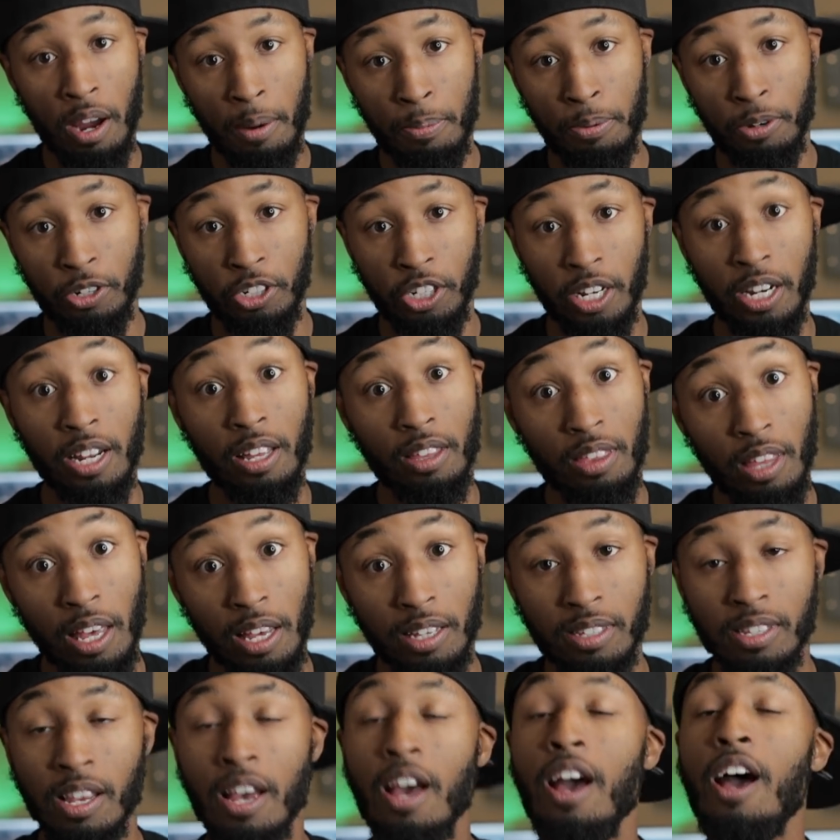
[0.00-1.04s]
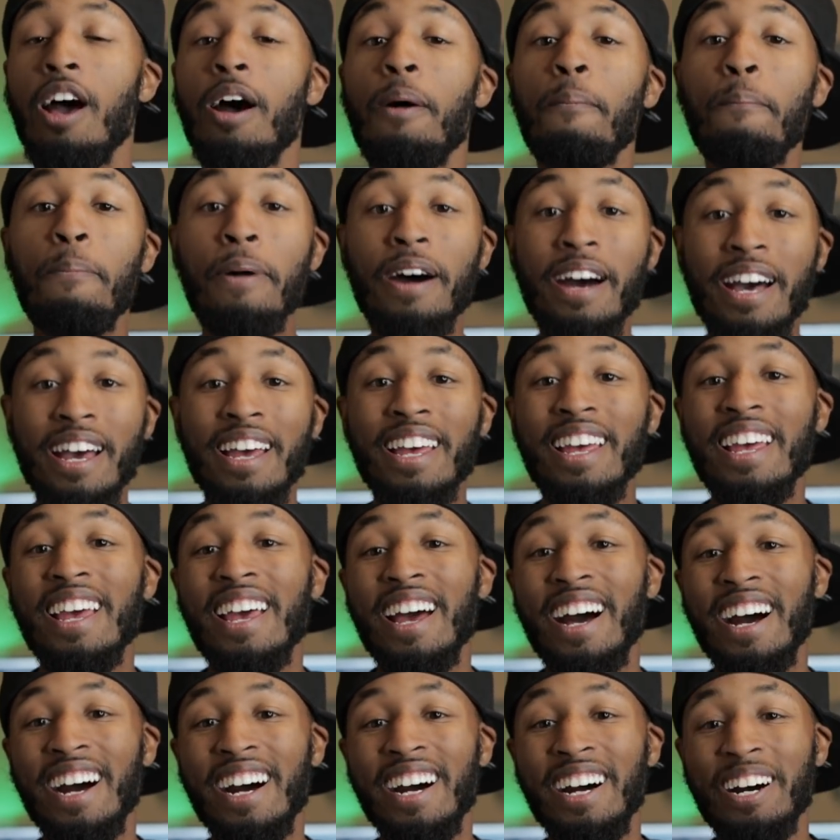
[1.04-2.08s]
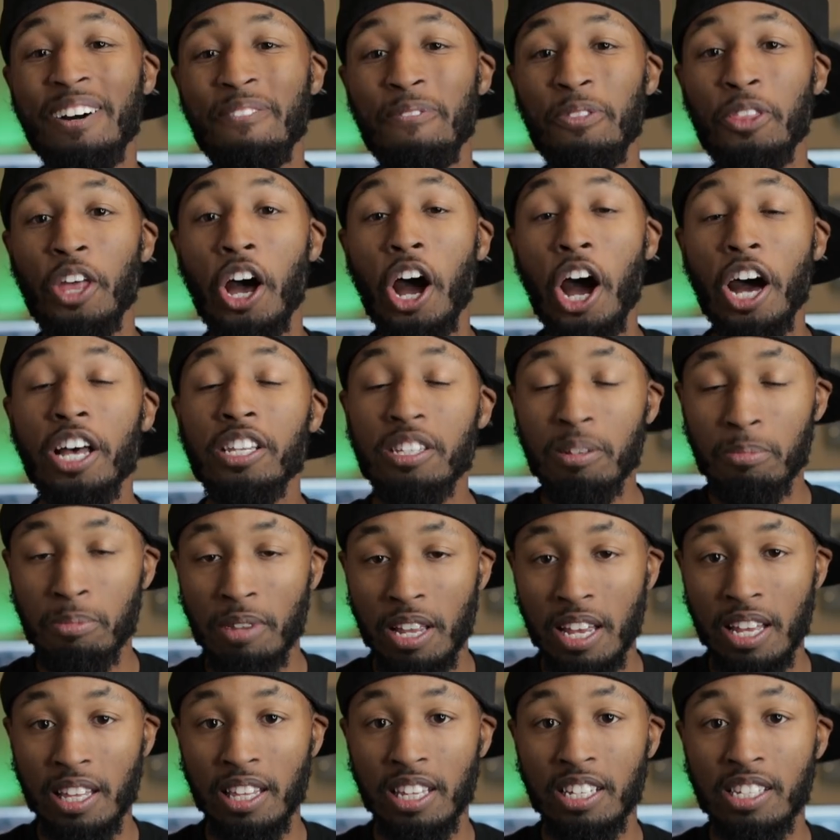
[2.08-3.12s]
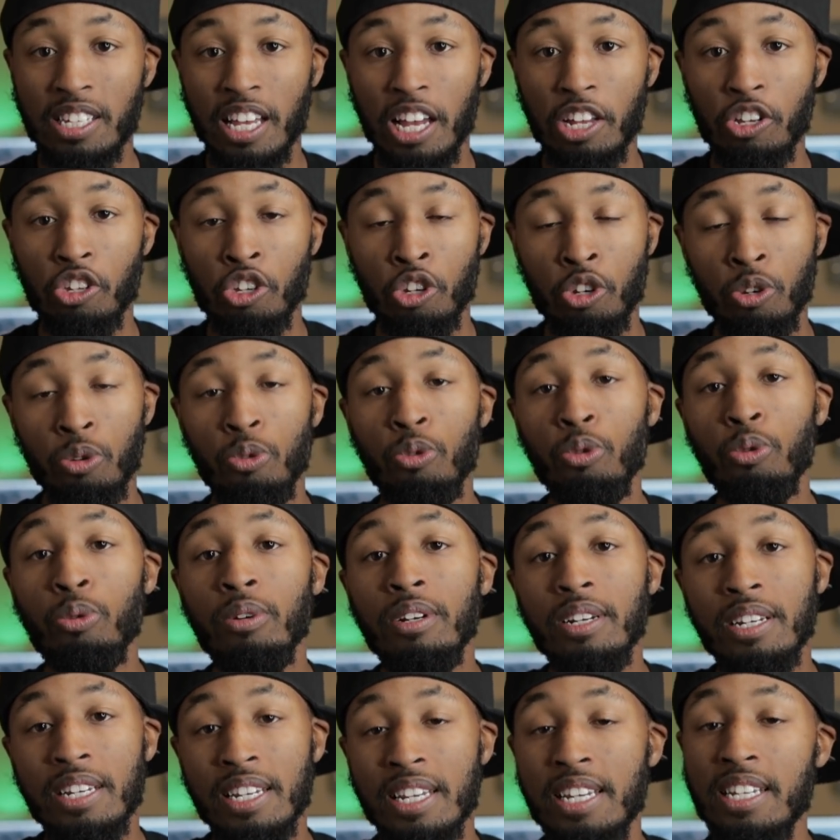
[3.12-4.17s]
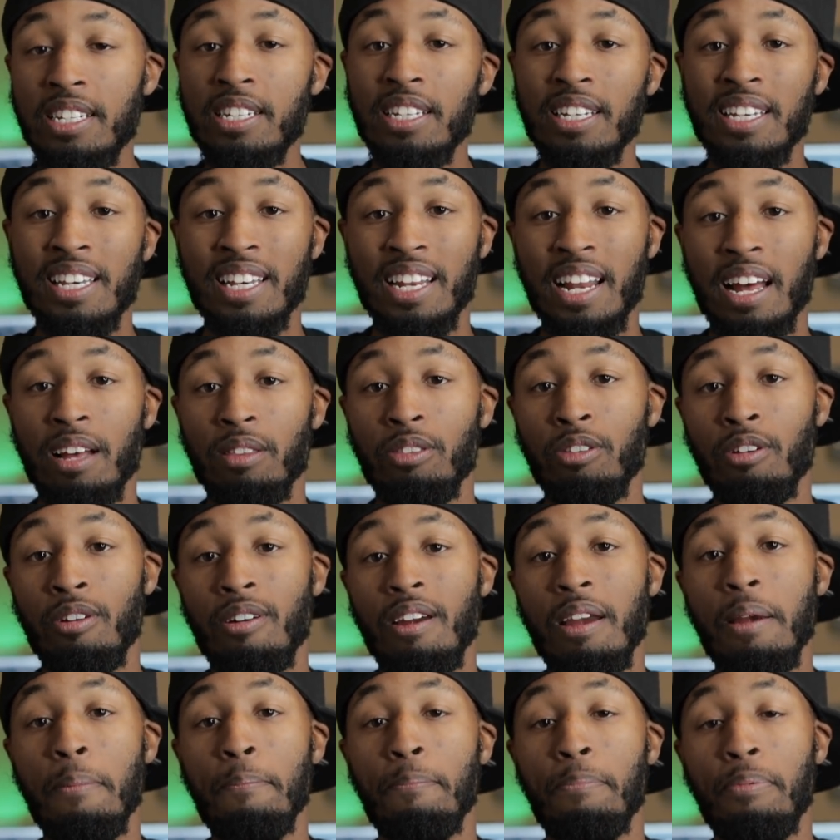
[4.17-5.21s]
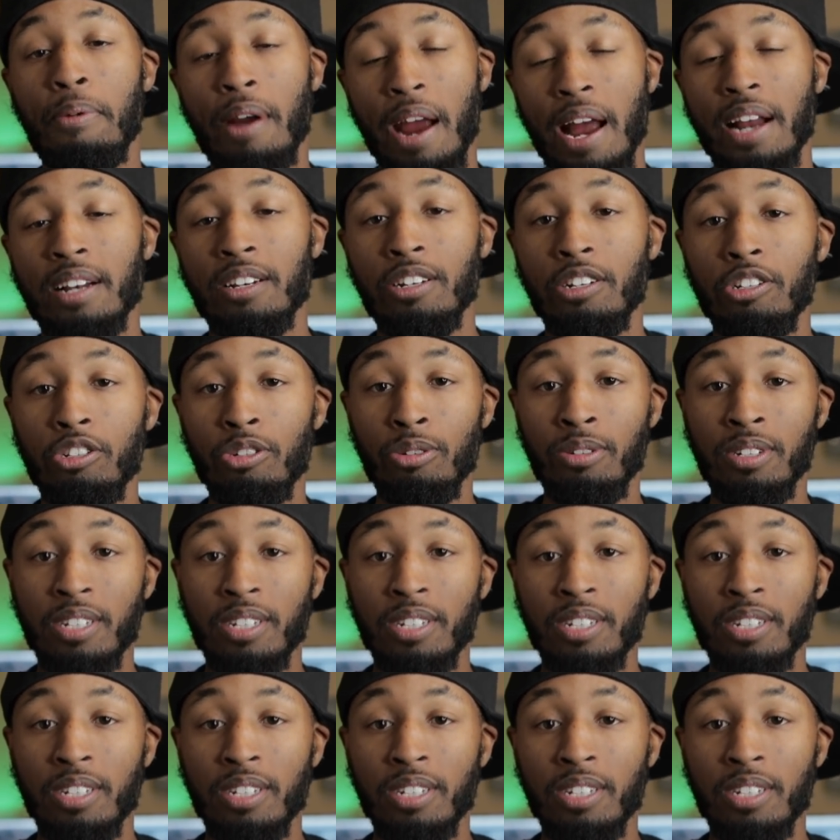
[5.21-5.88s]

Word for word: I appreciate it. Thanks. But um, the awesome thing is that you need to get out there and practice.